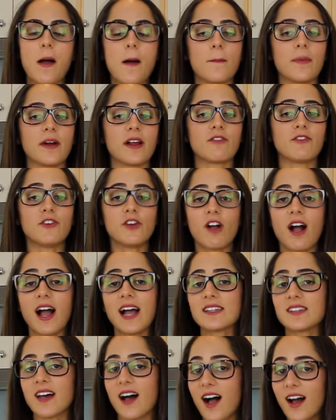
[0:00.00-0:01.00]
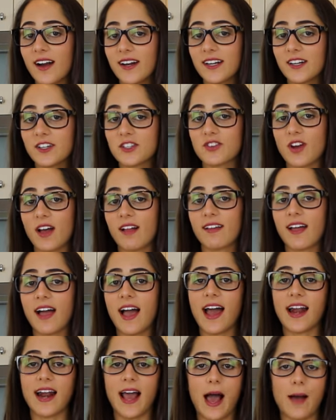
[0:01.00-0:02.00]
But if you guys aren't in Australia
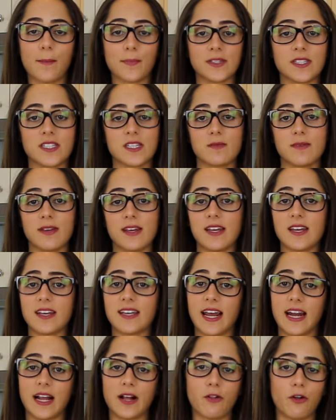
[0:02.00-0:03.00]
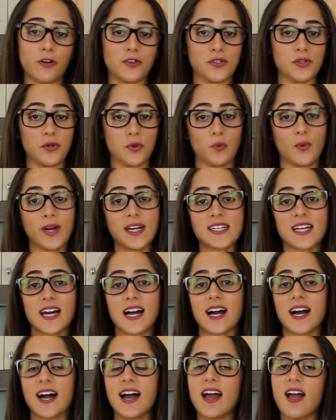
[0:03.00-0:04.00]
and it happens to be getting closer to
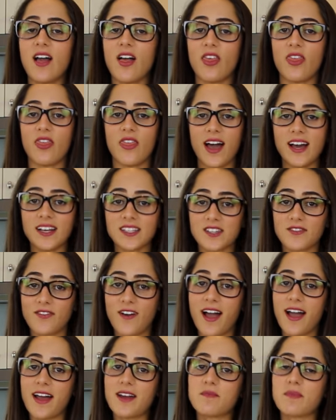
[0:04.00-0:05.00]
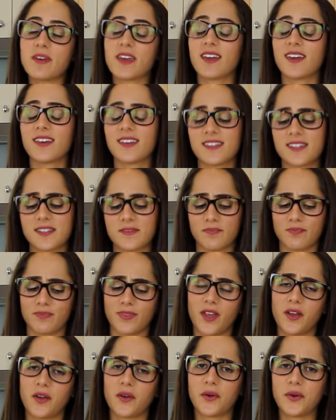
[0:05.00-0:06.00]
winter, that's fine, because
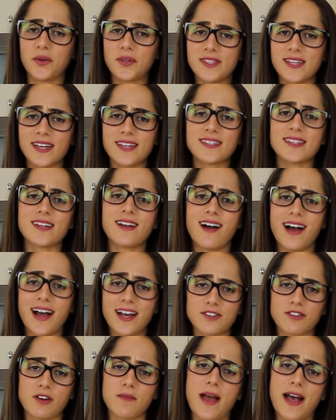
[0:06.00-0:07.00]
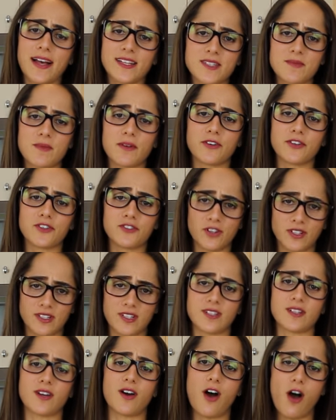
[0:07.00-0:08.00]
who says that ice cream has to be
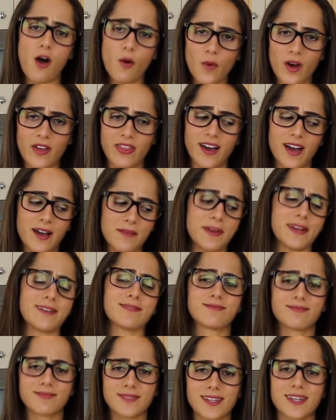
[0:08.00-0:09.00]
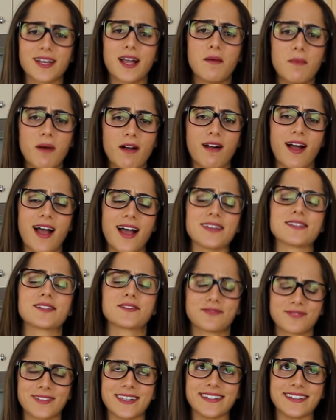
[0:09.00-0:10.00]
restricted to hot weather? I mean, come on guys,
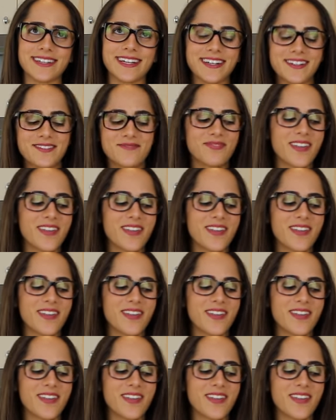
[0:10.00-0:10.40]
really.